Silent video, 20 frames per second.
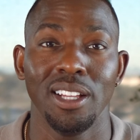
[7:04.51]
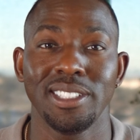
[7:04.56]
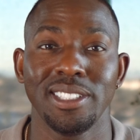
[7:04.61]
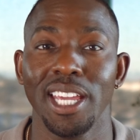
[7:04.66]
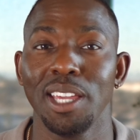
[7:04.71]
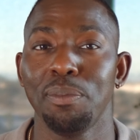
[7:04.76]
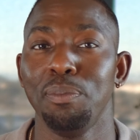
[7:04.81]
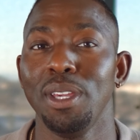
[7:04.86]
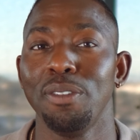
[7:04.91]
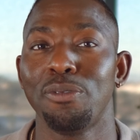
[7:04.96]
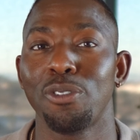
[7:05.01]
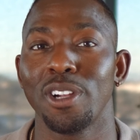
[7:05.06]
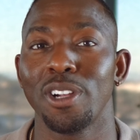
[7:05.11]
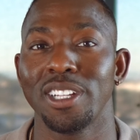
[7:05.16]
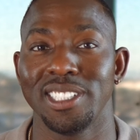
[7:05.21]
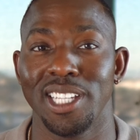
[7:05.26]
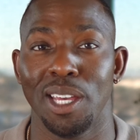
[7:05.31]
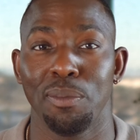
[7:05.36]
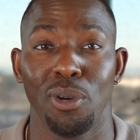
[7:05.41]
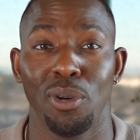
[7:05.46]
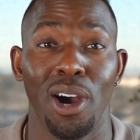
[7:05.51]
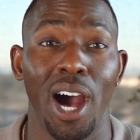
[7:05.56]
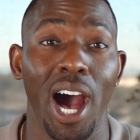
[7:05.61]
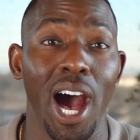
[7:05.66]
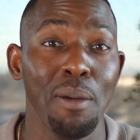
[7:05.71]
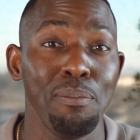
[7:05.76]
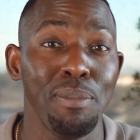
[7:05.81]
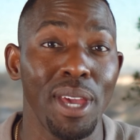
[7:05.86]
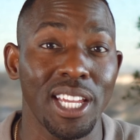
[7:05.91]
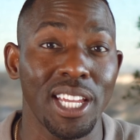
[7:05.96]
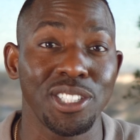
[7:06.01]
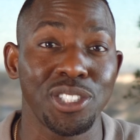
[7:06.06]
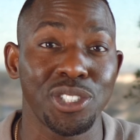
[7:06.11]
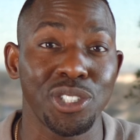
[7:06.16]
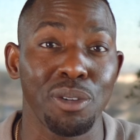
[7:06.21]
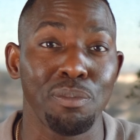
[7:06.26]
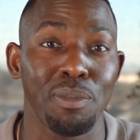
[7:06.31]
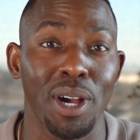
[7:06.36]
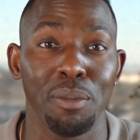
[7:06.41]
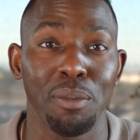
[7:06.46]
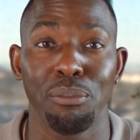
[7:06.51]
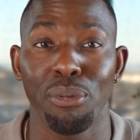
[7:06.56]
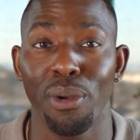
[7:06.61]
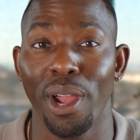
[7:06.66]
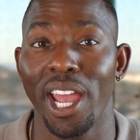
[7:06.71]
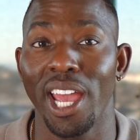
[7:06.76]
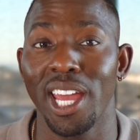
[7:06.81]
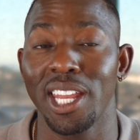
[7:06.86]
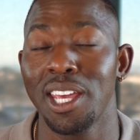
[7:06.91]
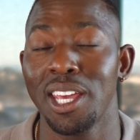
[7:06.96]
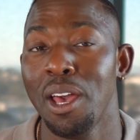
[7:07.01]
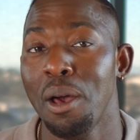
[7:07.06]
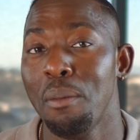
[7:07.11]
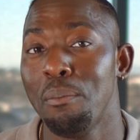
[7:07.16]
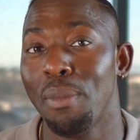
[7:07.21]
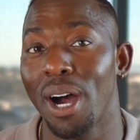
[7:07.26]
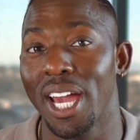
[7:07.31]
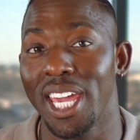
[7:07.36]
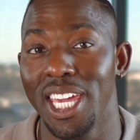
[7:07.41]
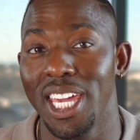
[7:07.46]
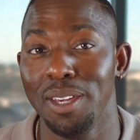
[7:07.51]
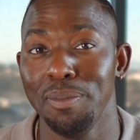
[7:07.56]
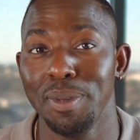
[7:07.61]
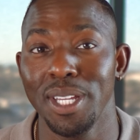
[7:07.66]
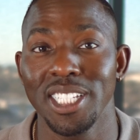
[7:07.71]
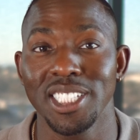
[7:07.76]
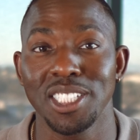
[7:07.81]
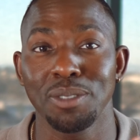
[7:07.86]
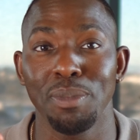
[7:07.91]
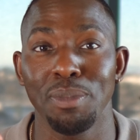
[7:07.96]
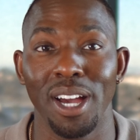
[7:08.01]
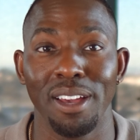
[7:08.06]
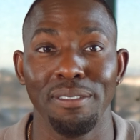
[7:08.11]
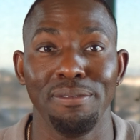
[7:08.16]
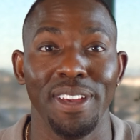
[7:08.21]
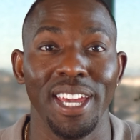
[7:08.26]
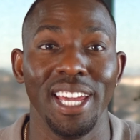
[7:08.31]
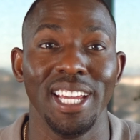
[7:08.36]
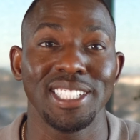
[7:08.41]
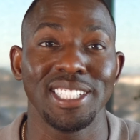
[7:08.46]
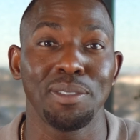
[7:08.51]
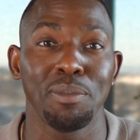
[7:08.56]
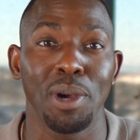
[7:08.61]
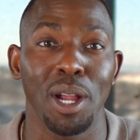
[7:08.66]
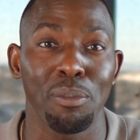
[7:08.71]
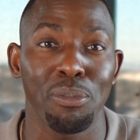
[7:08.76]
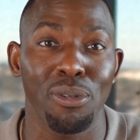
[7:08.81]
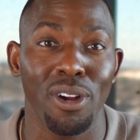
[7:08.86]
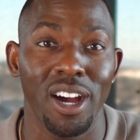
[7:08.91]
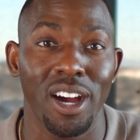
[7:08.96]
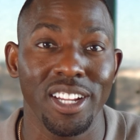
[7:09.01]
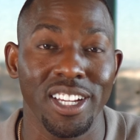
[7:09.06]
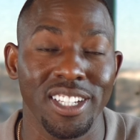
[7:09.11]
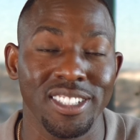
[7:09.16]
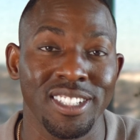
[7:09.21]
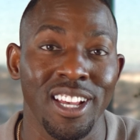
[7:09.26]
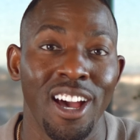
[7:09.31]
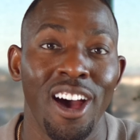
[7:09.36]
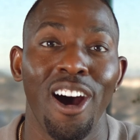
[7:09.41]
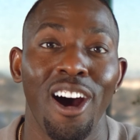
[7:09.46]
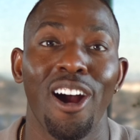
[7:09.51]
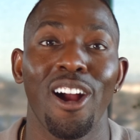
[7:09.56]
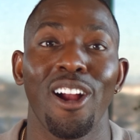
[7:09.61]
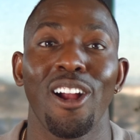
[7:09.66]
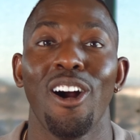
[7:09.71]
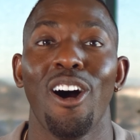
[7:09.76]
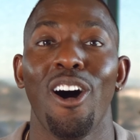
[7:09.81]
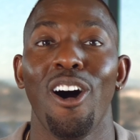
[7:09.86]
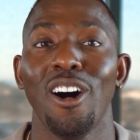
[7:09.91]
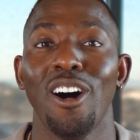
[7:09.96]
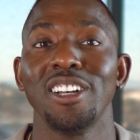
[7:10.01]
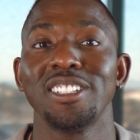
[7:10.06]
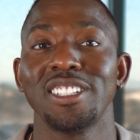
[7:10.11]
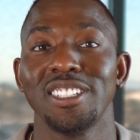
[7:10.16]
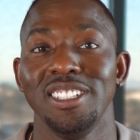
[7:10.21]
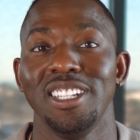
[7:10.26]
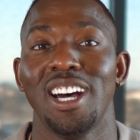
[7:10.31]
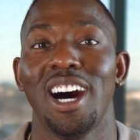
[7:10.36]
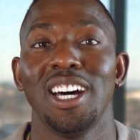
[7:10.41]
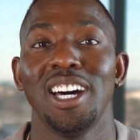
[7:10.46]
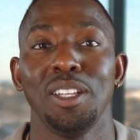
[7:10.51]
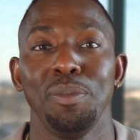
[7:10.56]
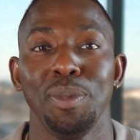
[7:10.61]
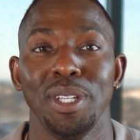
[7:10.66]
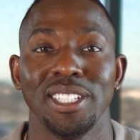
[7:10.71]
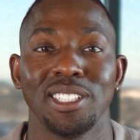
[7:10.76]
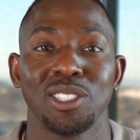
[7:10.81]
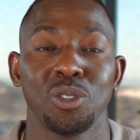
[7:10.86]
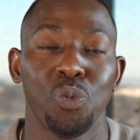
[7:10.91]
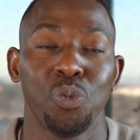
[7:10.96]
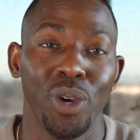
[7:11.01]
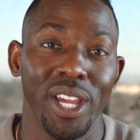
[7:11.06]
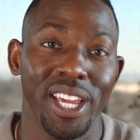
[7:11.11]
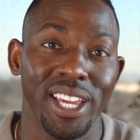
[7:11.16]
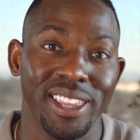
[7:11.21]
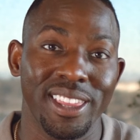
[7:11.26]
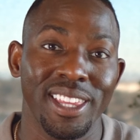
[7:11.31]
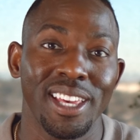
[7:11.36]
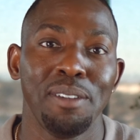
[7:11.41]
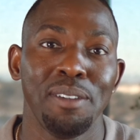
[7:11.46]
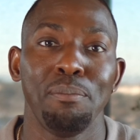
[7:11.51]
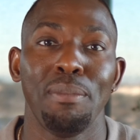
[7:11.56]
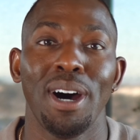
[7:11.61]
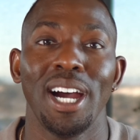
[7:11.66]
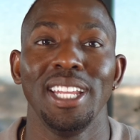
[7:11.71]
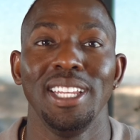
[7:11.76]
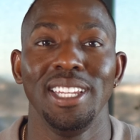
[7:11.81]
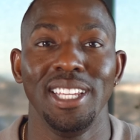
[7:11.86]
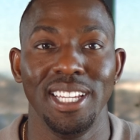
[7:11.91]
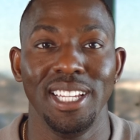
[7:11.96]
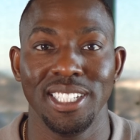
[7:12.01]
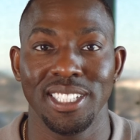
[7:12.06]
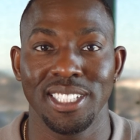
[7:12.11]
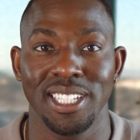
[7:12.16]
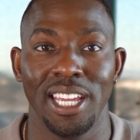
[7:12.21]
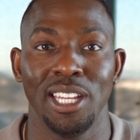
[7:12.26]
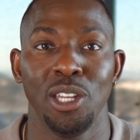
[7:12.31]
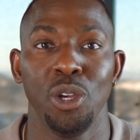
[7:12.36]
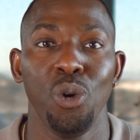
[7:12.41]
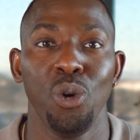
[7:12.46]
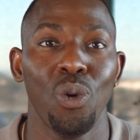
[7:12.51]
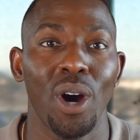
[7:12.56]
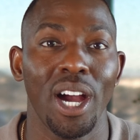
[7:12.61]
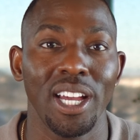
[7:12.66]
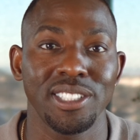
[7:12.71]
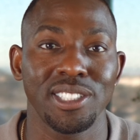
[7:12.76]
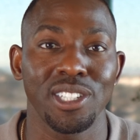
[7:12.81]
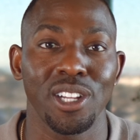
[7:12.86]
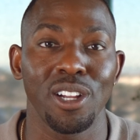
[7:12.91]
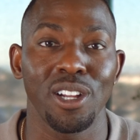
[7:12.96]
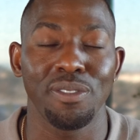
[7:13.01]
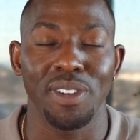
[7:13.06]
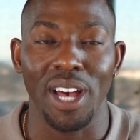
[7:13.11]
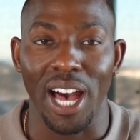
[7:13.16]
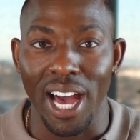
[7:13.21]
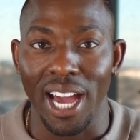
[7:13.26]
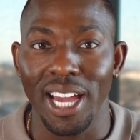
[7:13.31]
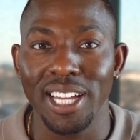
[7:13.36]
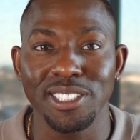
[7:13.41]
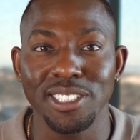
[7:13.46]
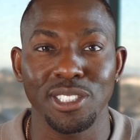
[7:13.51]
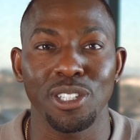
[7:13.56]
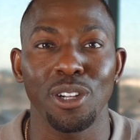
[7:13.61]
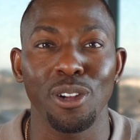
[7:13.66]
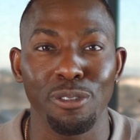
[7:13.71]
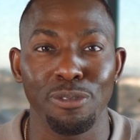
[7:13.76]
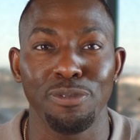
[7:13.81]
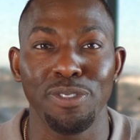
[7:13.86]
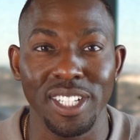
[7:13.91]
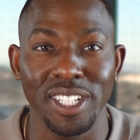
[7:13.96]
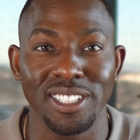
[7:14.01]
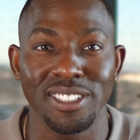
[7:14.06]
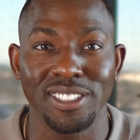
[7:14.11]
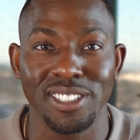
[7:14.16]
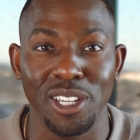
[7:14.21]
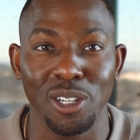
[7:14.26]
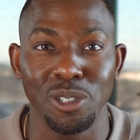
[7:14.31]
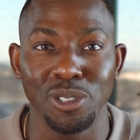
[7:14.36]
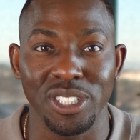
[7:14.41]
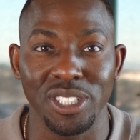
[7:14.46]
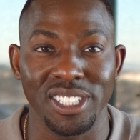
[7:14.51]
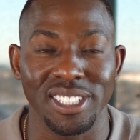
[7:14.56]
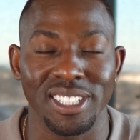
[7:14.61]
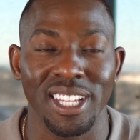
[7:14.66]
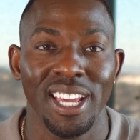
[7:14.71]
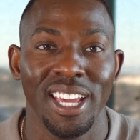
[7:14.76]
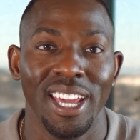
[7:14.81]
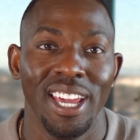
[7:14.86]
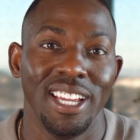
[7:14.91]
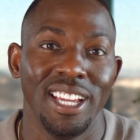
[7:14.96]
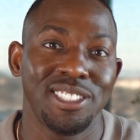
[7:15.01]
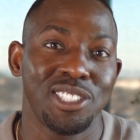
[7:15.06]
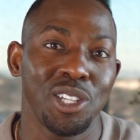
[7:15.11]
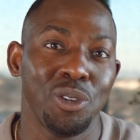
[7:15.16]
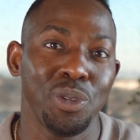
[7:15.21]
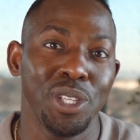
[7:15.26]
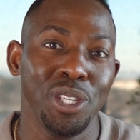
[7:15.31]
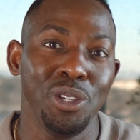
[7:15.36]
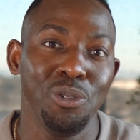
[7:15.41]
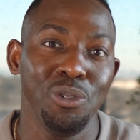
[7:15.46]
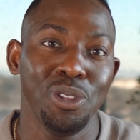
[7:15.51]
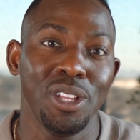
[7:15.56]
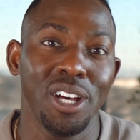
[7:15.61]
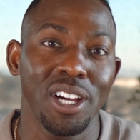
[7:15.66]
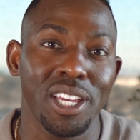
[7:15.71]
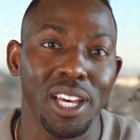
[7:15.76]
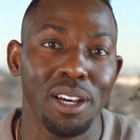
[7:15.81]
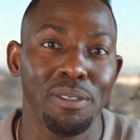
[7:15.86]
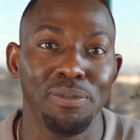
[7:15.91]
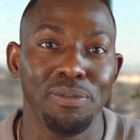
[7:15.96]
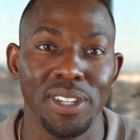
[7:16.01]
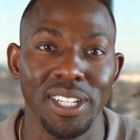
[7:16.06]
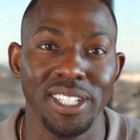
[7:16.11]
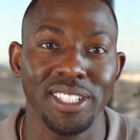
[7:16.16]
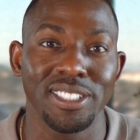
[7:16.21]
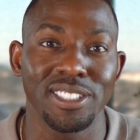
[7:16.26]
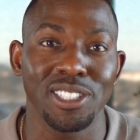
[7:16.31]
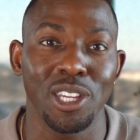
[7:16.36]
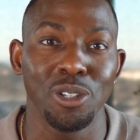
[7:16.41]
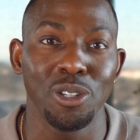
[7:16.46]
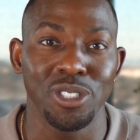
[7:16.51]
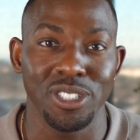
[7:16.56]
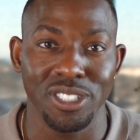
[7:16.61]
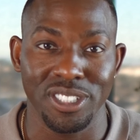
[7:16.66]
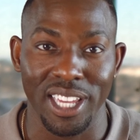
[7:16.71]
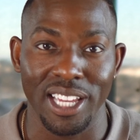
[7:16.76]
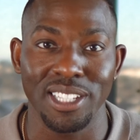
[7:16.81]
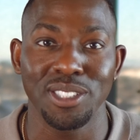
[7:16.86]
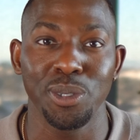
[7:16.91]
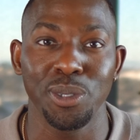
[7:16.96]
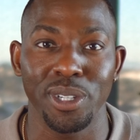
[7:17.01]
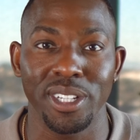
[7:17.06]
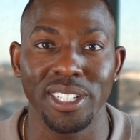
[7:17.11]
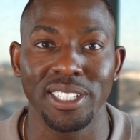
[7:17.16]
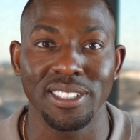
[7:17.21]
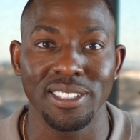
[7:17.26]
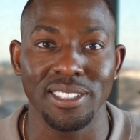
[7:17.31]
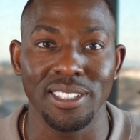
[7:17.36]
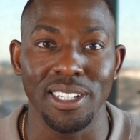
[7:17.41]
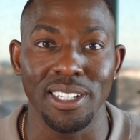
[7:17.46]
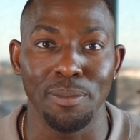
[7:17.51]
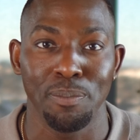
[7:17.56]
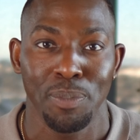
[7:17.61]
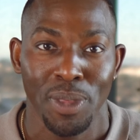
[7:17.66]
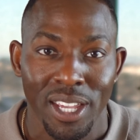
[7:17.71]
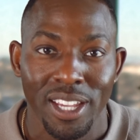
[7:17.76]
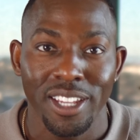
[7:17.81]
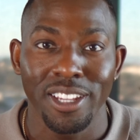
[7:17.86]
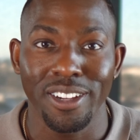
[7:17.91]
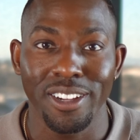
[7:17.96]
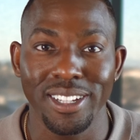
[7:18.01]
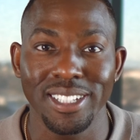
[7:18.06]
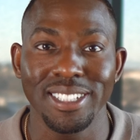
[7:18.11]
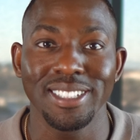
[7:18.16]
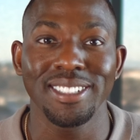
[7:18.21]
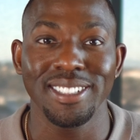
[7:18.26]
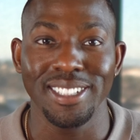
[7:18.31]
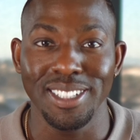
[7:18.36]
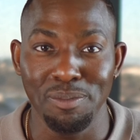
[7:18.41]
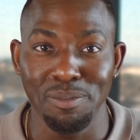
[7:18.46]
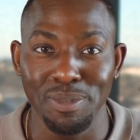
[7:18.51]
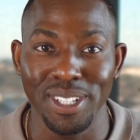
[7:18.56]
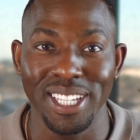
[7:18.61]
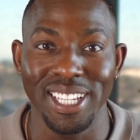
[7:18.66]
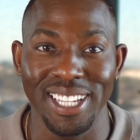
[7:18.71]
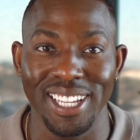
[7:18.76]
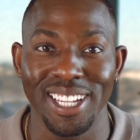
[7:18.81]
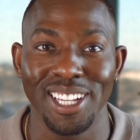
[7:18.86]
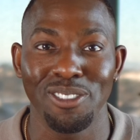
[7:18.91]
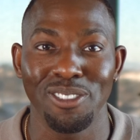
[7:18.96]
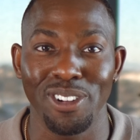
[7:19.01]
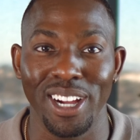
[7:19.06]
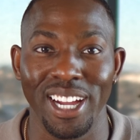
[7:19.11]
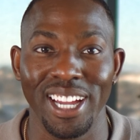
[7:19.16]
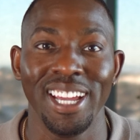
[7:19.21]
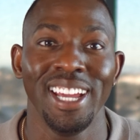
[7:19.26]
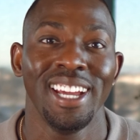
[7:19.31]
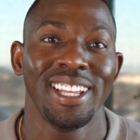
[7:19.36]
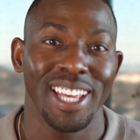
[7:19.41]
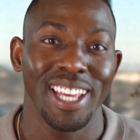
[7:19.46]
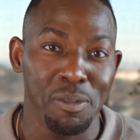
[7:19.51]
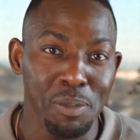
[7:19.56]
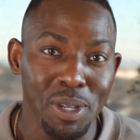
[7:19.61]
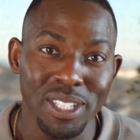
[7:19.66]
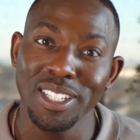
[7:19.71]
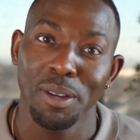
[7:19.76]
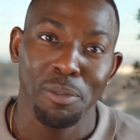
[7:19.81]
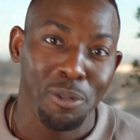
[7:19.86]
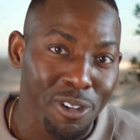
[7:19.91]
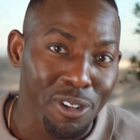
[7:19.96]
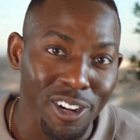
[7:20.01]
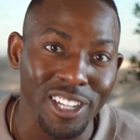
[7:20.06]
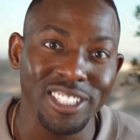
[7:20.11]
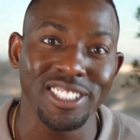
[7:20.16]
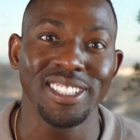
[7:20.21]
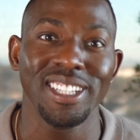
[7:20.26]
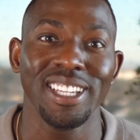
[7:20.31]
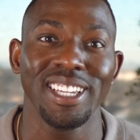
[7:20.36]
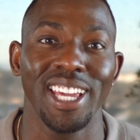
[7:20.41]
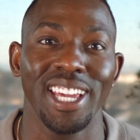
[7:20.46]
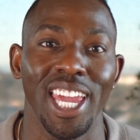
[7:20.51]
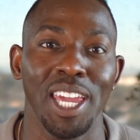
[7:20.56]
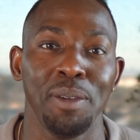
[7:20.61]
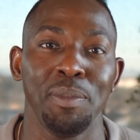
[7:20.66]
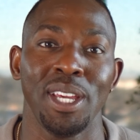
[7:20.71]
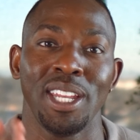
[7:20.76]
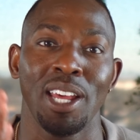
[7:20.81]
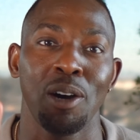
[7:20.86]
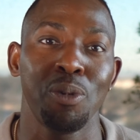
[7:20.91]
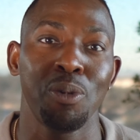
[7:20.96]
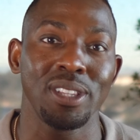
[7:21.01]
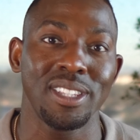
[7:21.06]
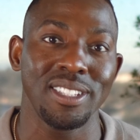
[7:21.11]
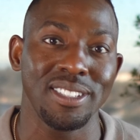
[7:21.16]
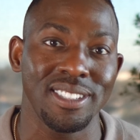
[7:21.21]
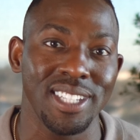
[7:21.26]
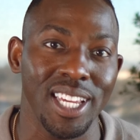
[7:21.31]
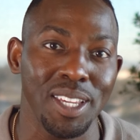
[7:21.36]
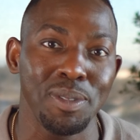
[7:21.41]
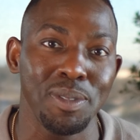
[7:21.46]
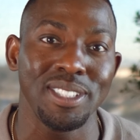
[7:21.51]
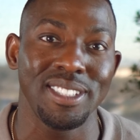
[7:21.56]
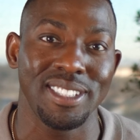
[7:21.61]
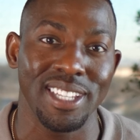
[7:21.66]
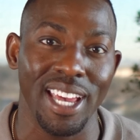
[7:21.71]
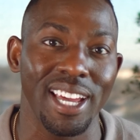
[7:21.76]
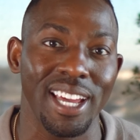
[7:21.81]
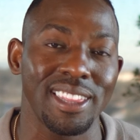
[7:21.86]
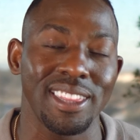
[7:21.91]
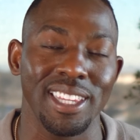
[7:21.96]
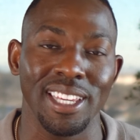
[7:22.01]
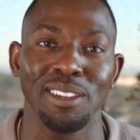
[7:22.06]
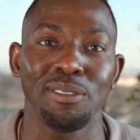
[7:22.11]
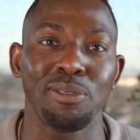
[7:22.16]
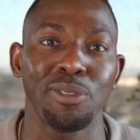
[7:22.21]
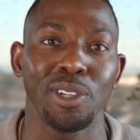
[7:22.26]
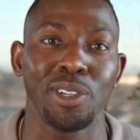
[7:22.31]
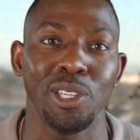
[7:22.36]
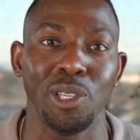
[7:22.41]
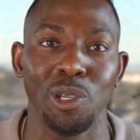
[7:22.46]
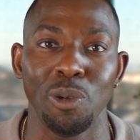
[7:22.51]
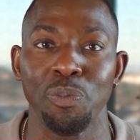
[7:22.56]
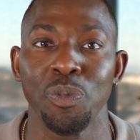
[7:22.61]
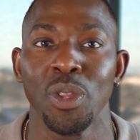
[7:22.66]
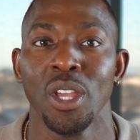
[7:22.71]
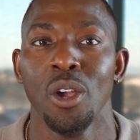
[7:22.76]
Take me for example. I'm making sure my brand, my image, my face, and my products are all synonymous with my niche and who I serve. I serve fitness coaches. And so when you look up fitness coaches, guess who you're gonna see? You're gonna see me, right? That means I'm crushing the game and I want the same exact thing for you.